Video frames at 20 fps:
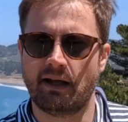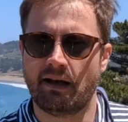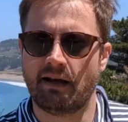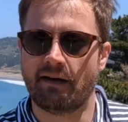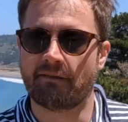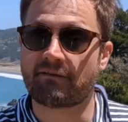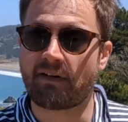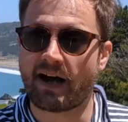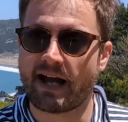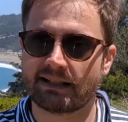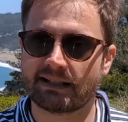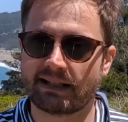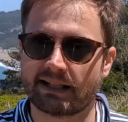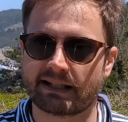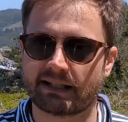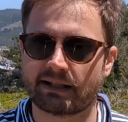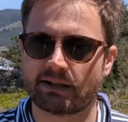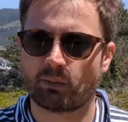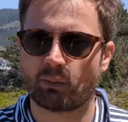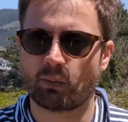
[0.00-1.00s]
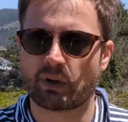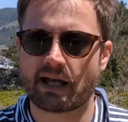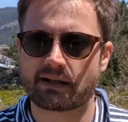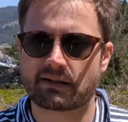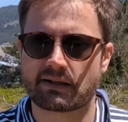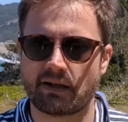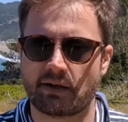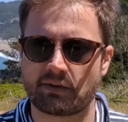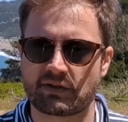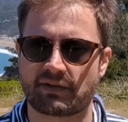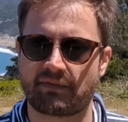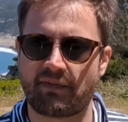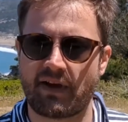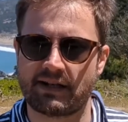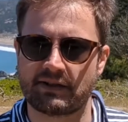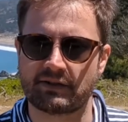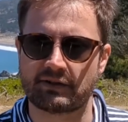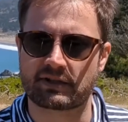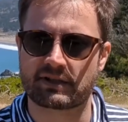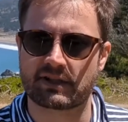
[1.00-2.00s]
And finally, we get to know
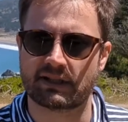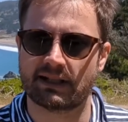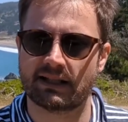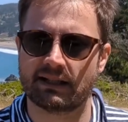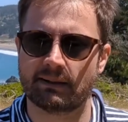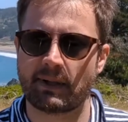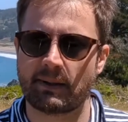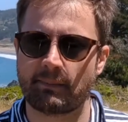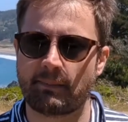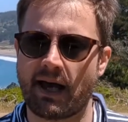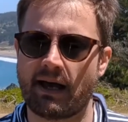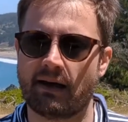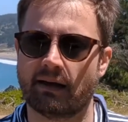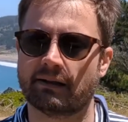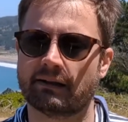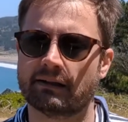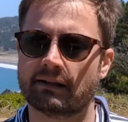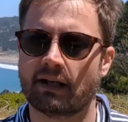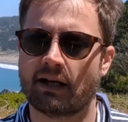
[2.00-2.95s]
Sven just a little bit better